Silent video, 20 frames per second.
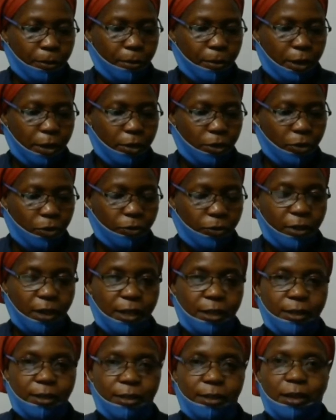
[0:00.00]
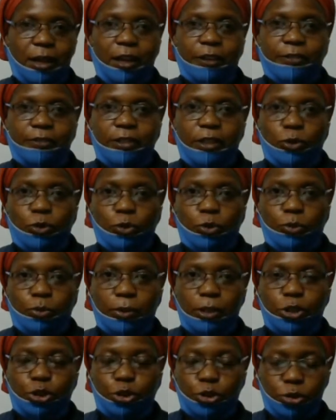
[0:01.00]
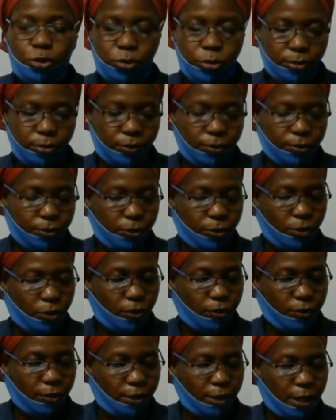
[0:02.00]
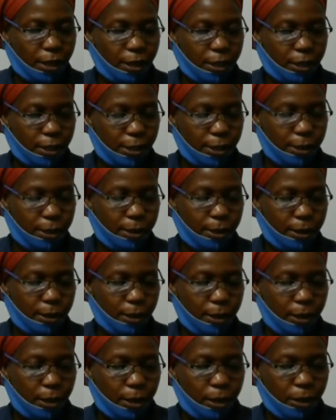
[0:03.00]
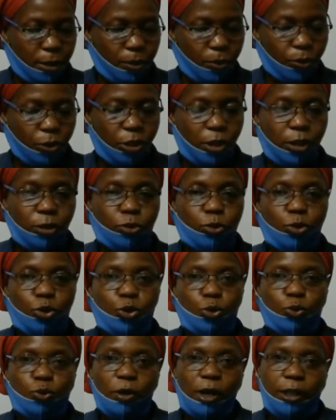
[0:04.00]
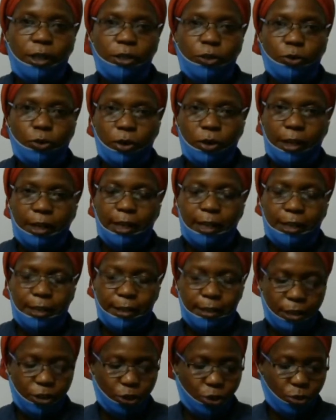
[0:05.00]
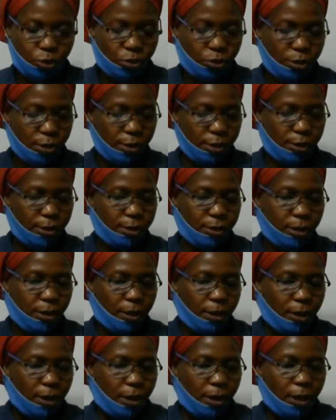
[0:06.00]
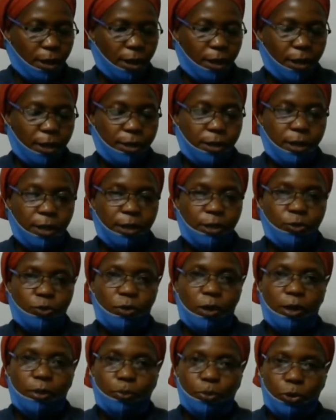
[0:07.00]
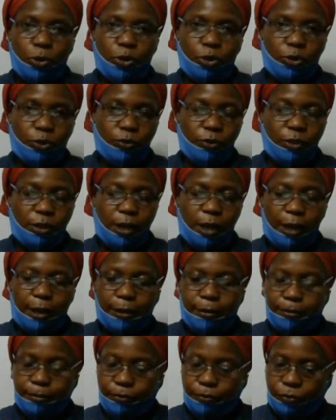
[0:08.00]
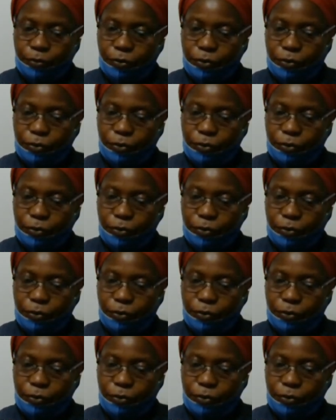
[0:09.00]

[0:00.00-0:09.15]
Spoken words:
Many of us, after completion of studies, we shall go to work in organizations, and at one point of time,